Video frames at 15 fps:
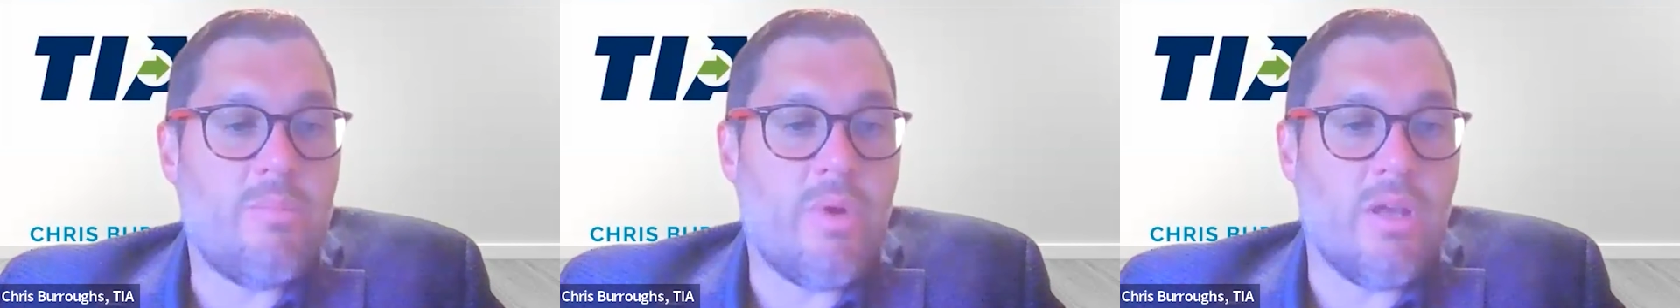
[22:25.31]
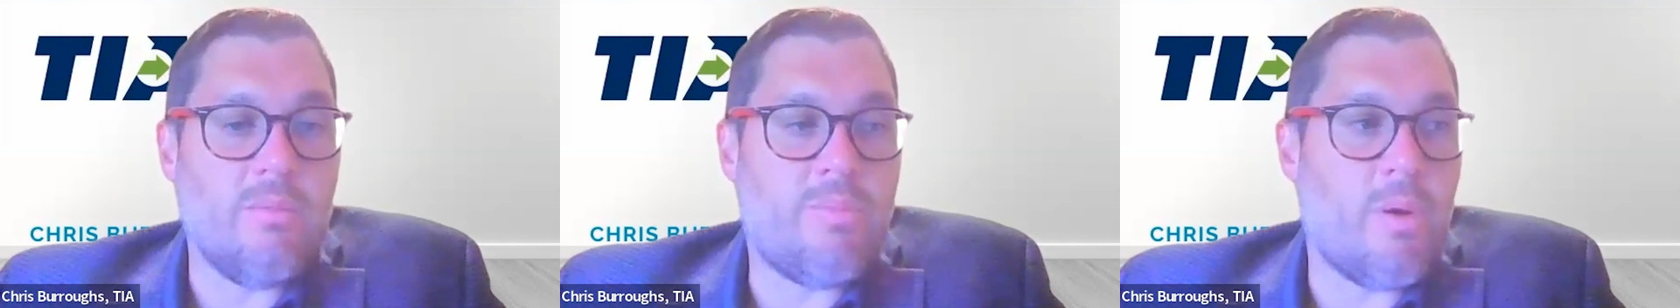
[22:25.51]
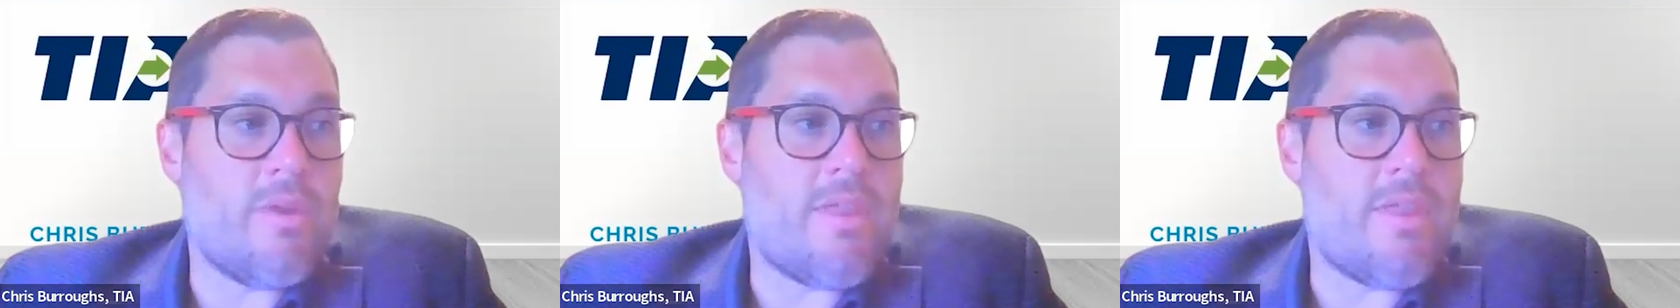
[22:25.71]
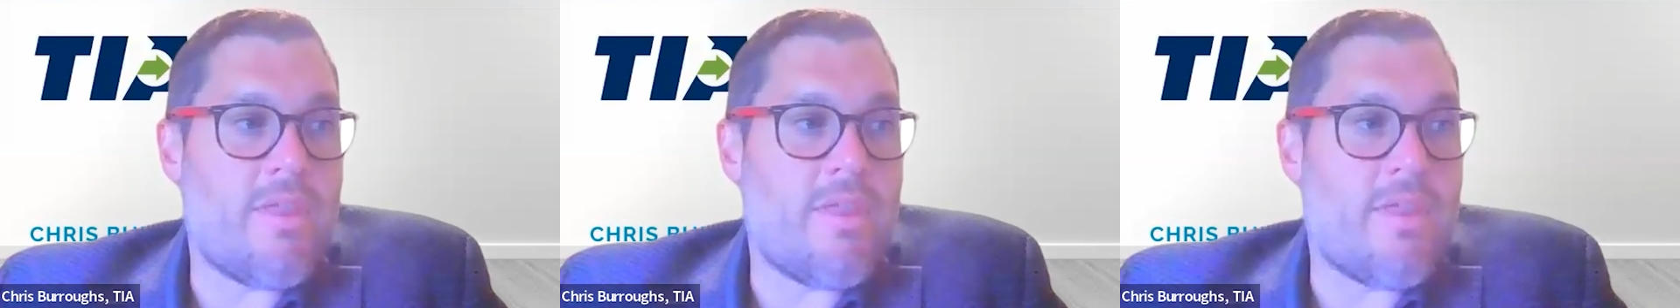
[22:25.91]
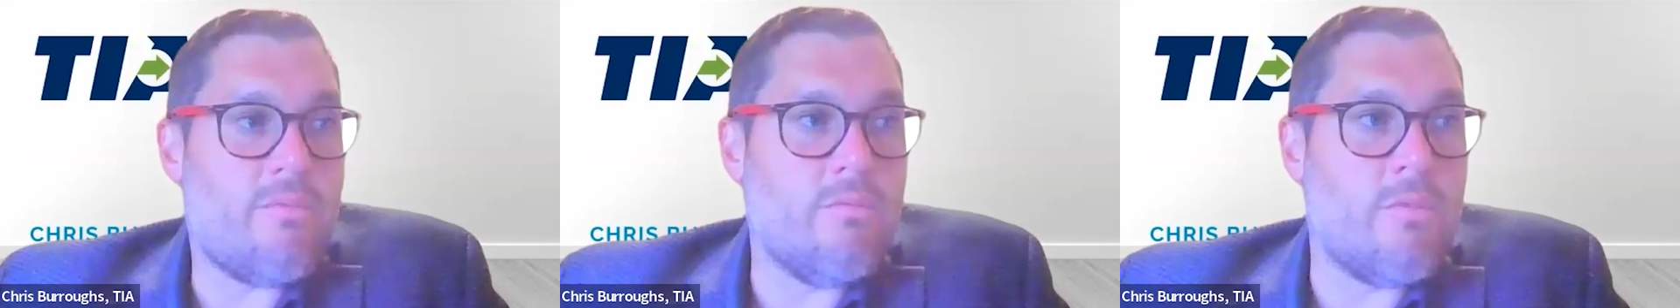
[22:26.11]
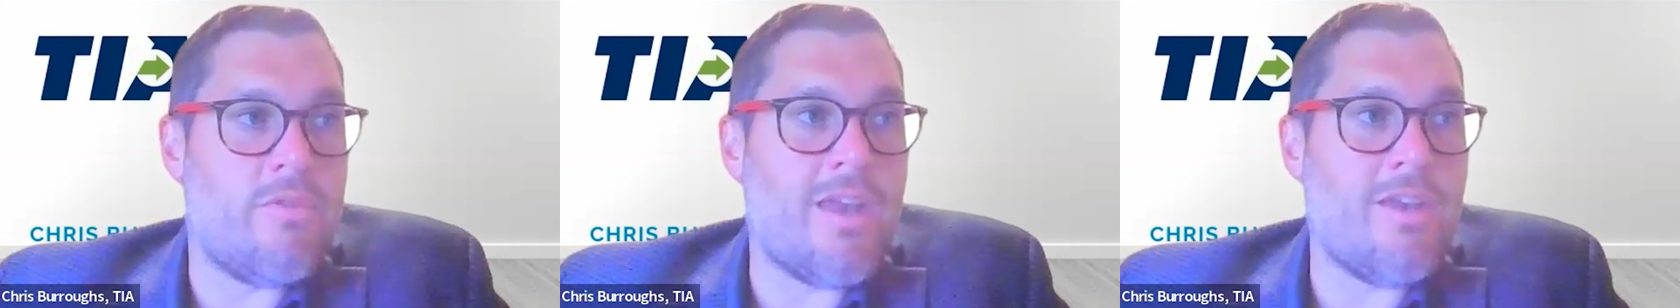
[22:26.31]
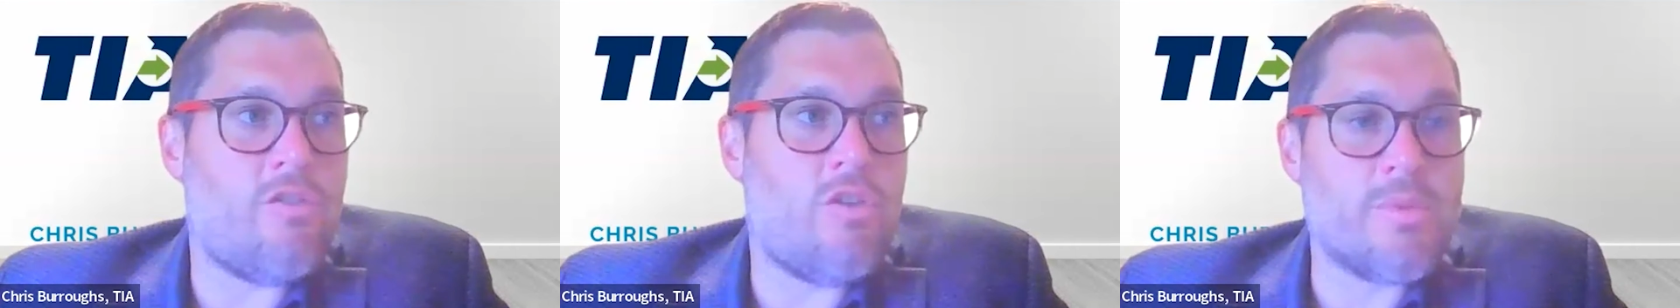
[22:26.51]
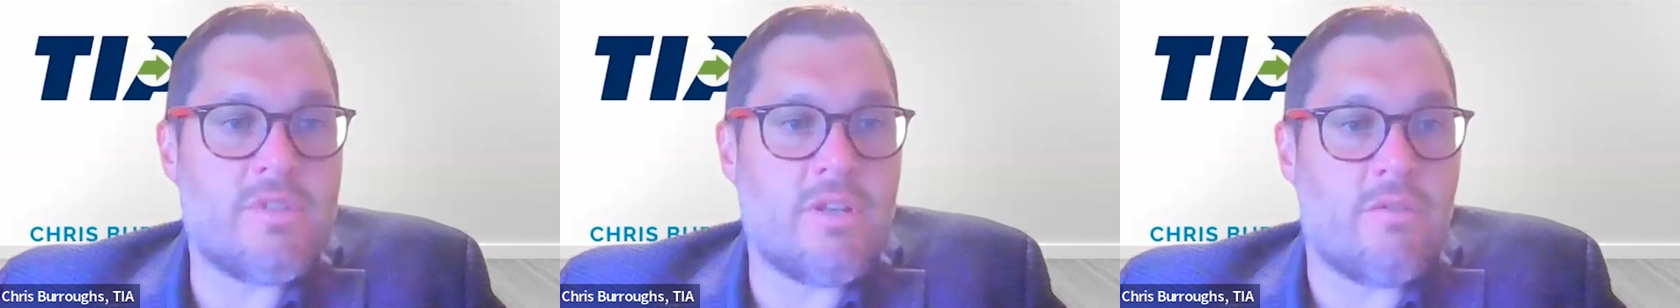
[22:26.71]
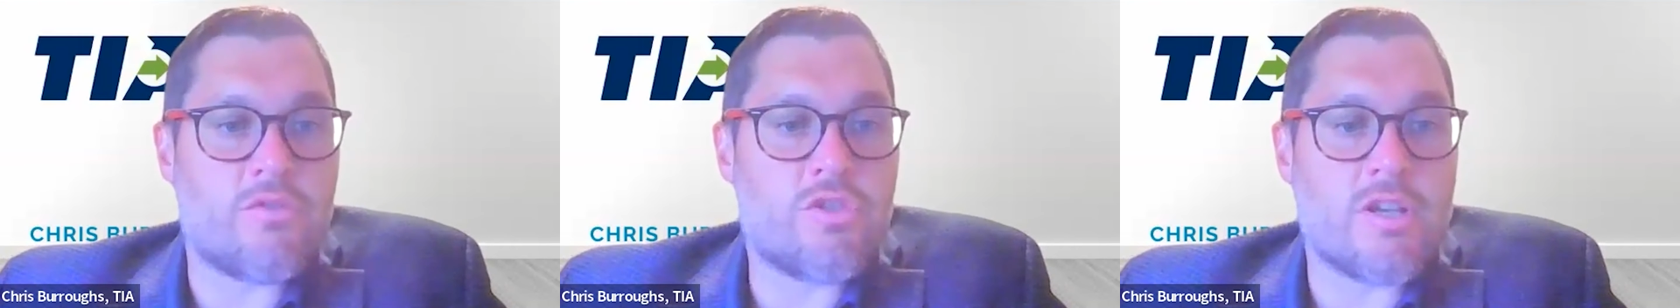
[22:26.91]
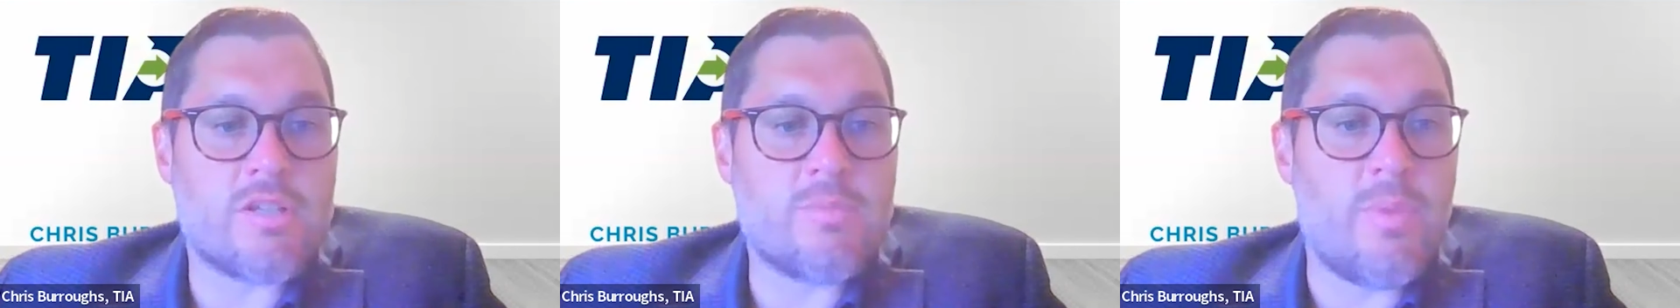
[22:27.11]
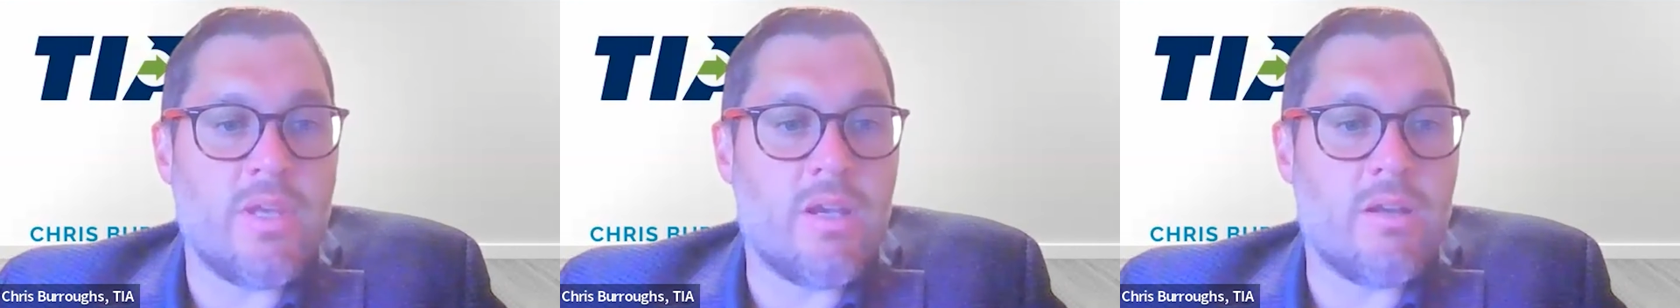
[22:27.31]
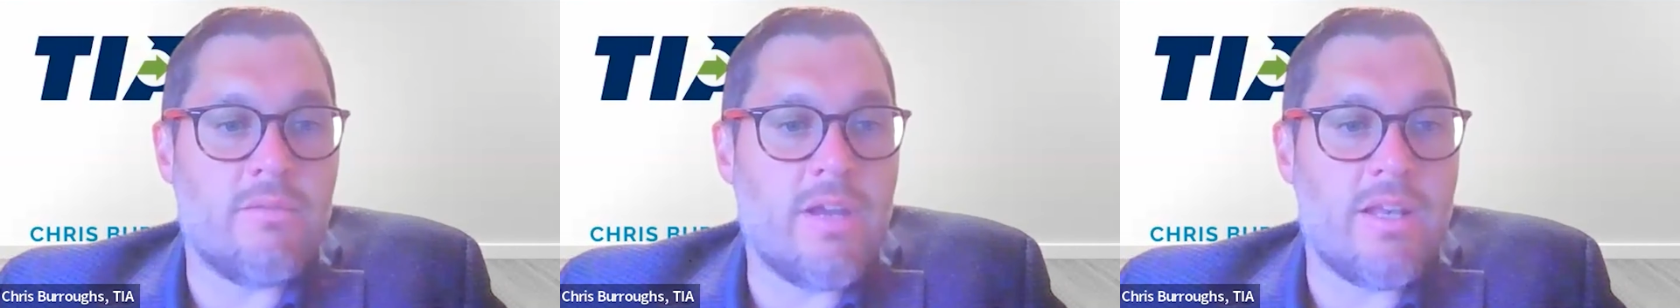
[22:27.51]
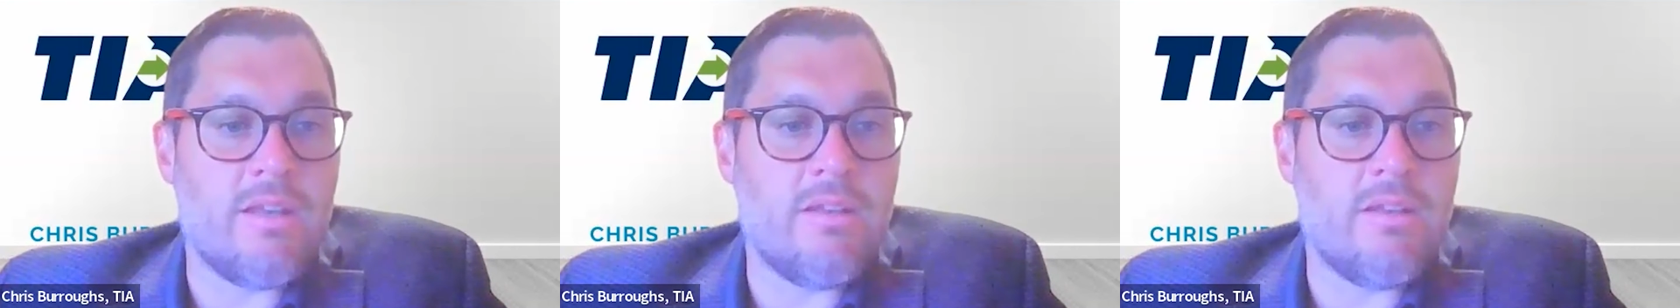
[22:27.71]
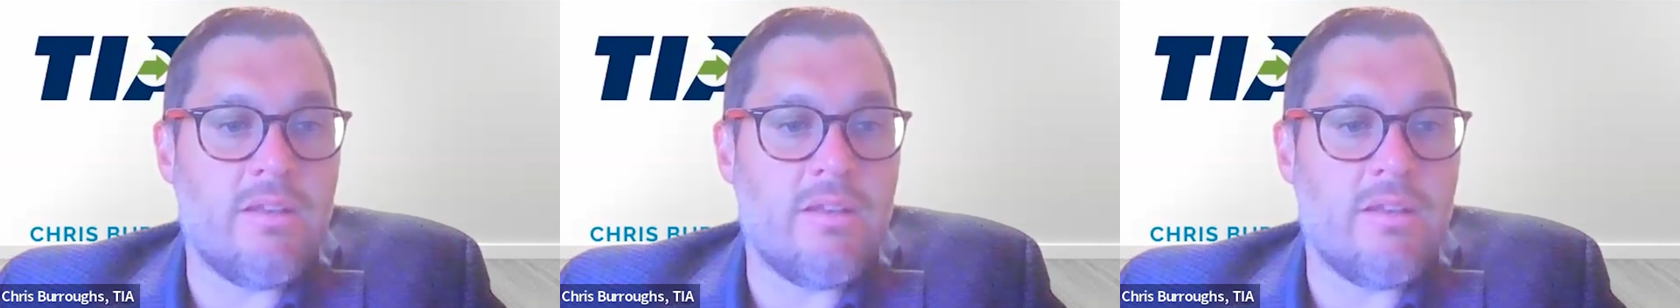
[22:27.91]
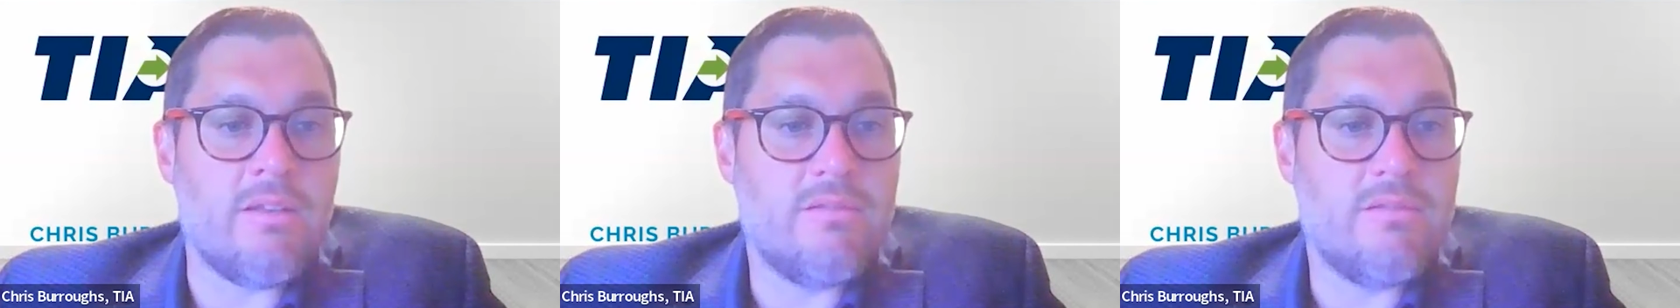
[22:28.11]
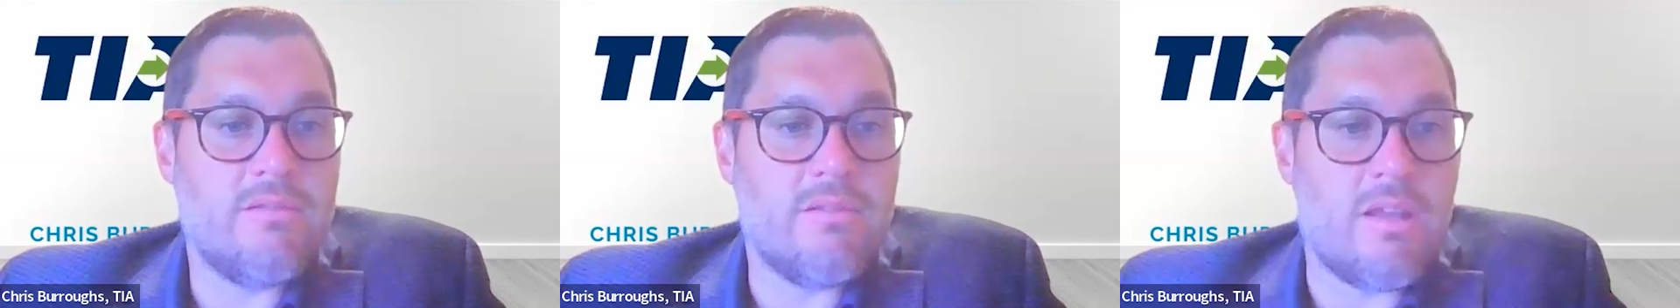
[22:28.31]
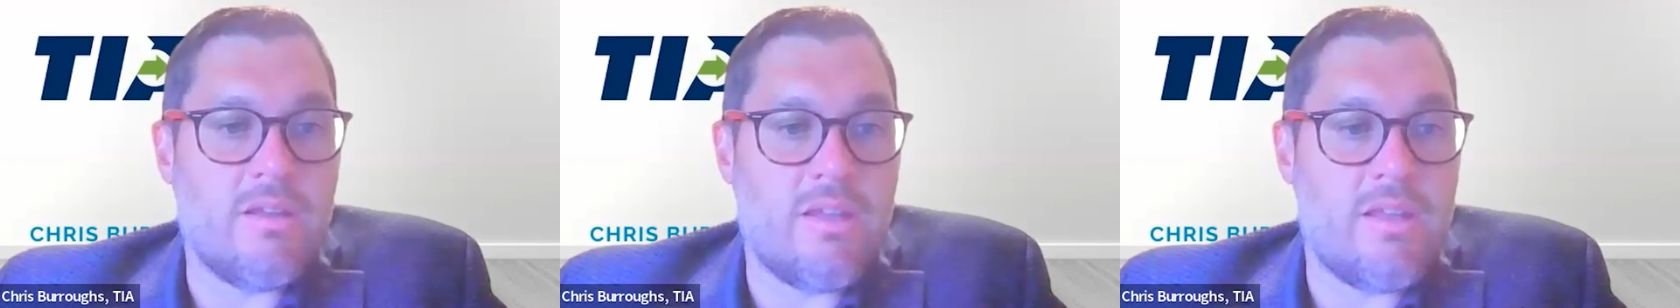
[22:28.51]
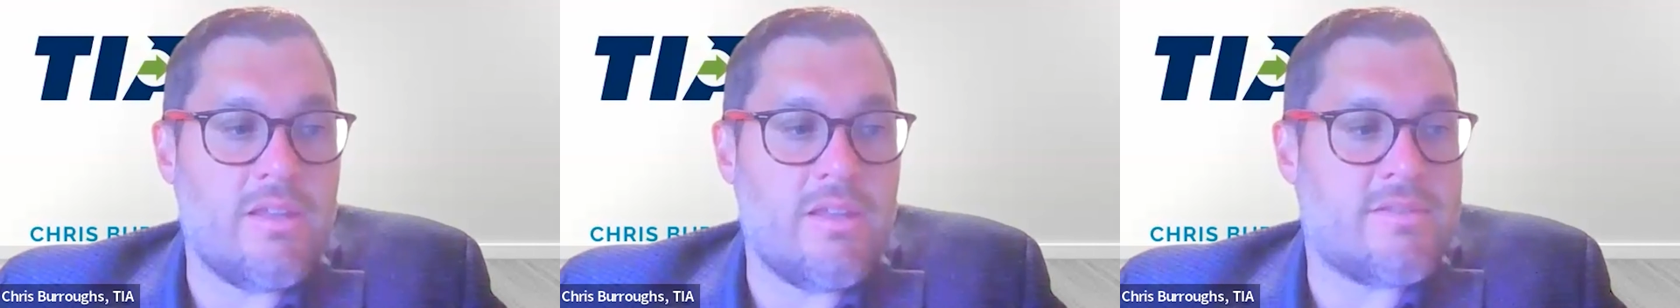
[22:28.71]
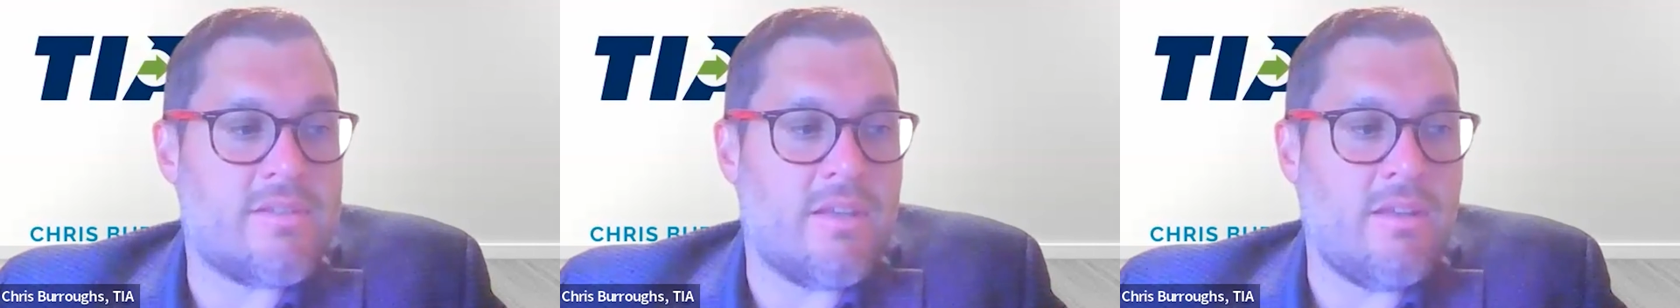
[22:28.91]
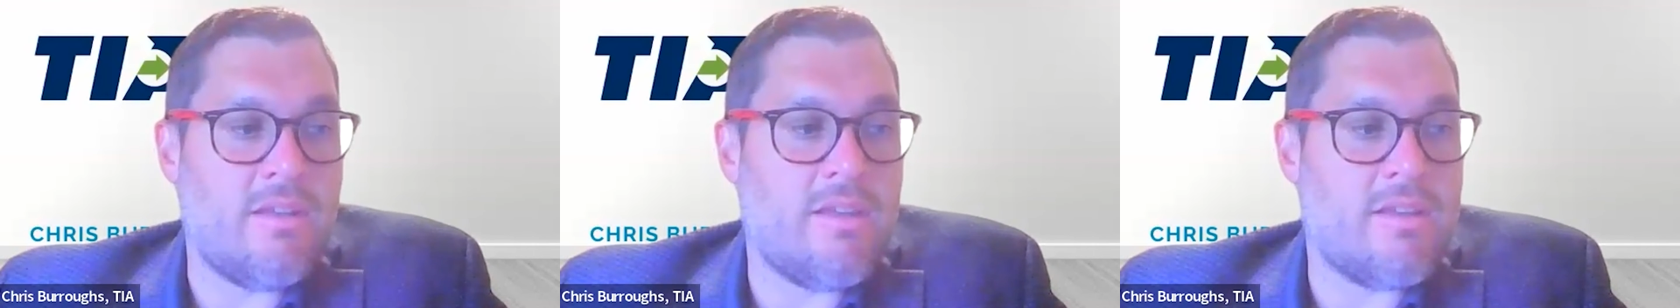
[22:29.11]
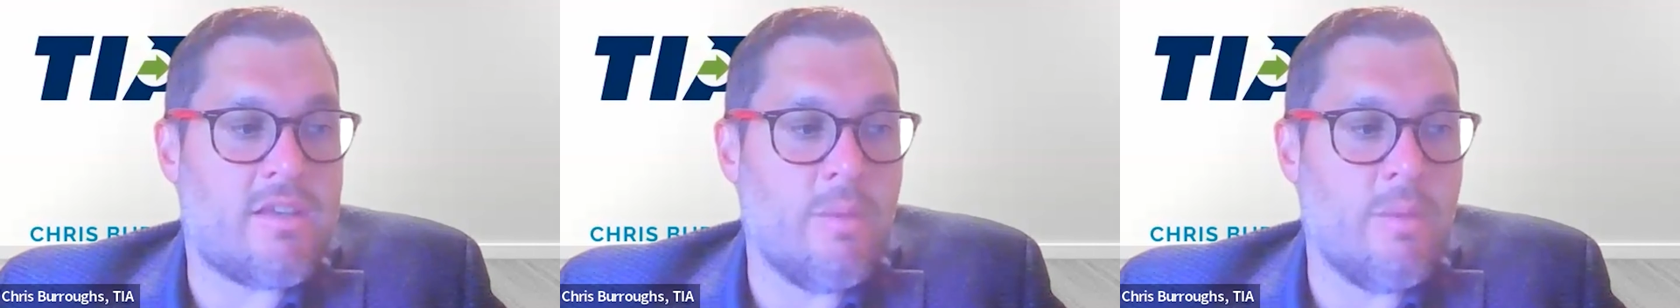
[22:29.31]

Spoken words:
But with 92% of trucks being unrated, it's a